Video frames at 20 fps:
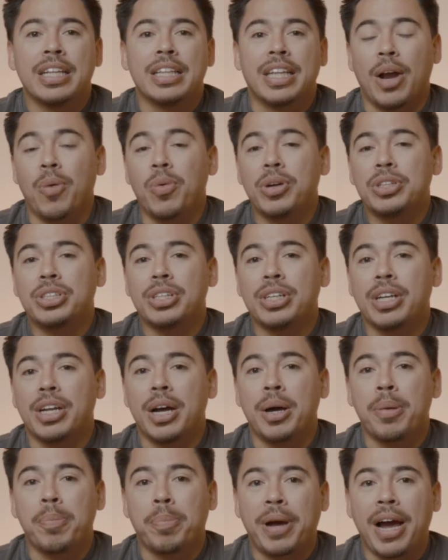that I want you
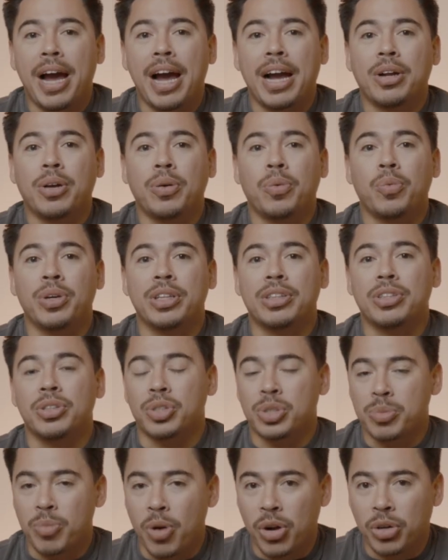to unpack with your
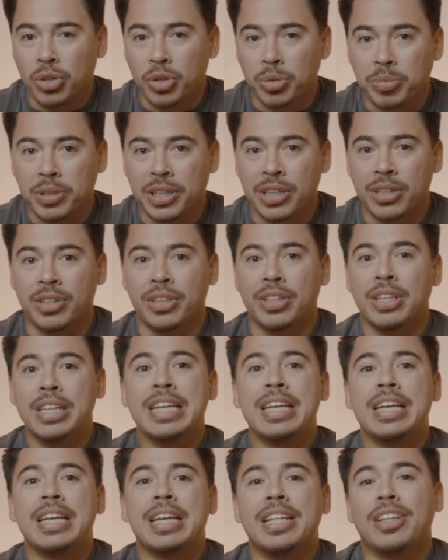small group leader. And
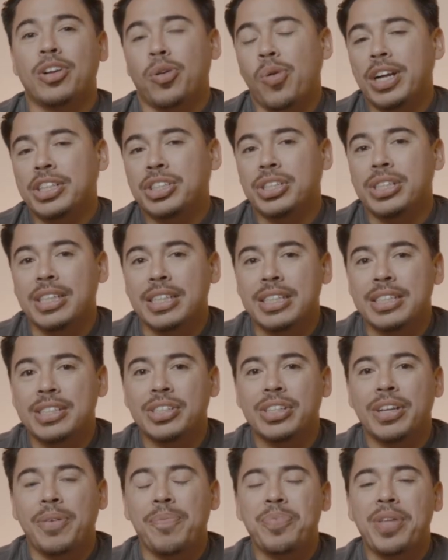the question
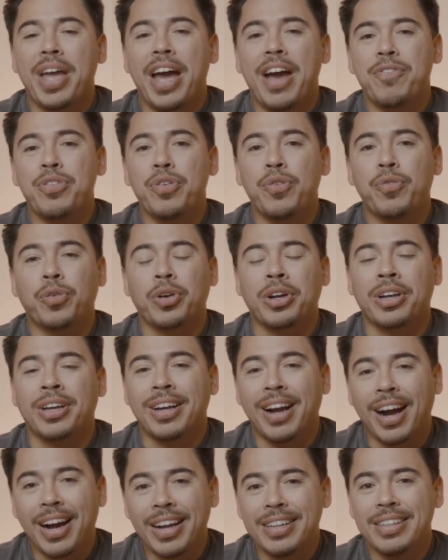is, have you
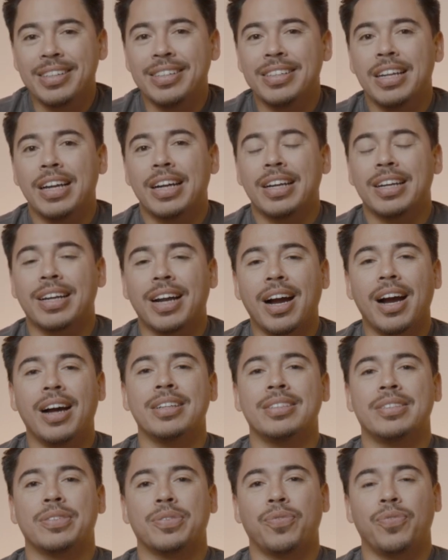forgotten
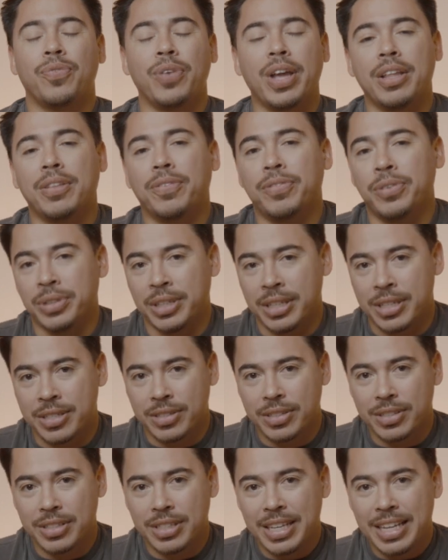God's
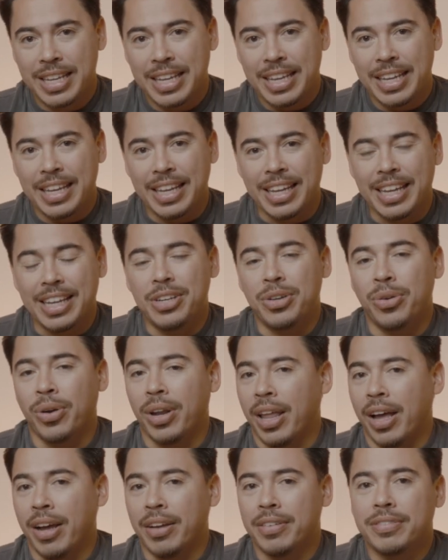faithfulness in your
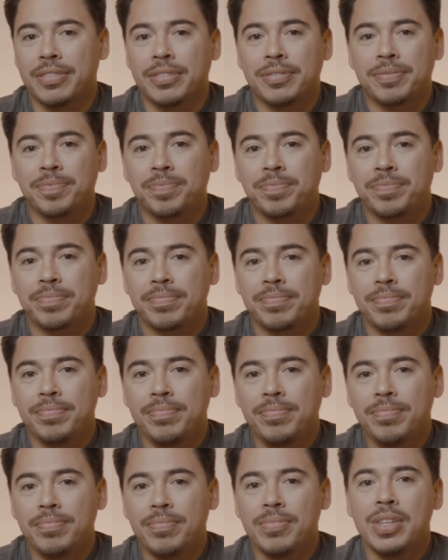life?
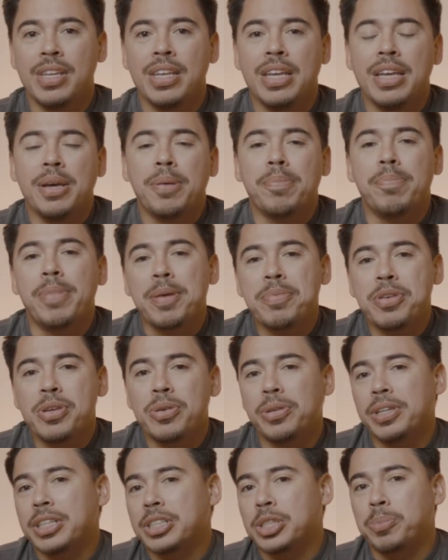Maybe
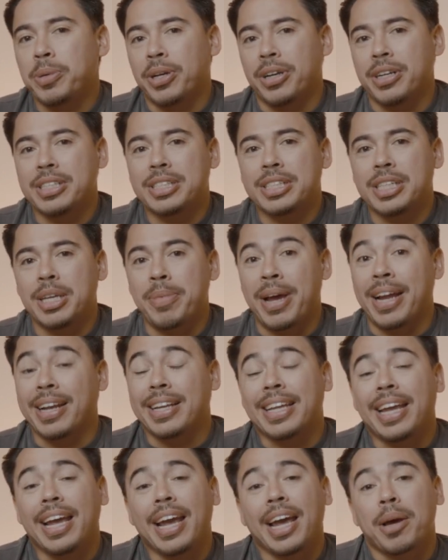you experienced him
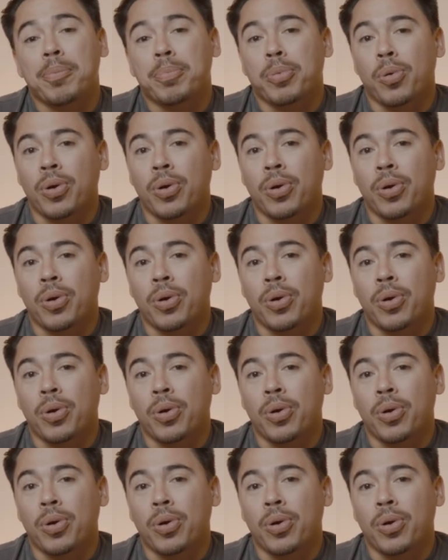at camp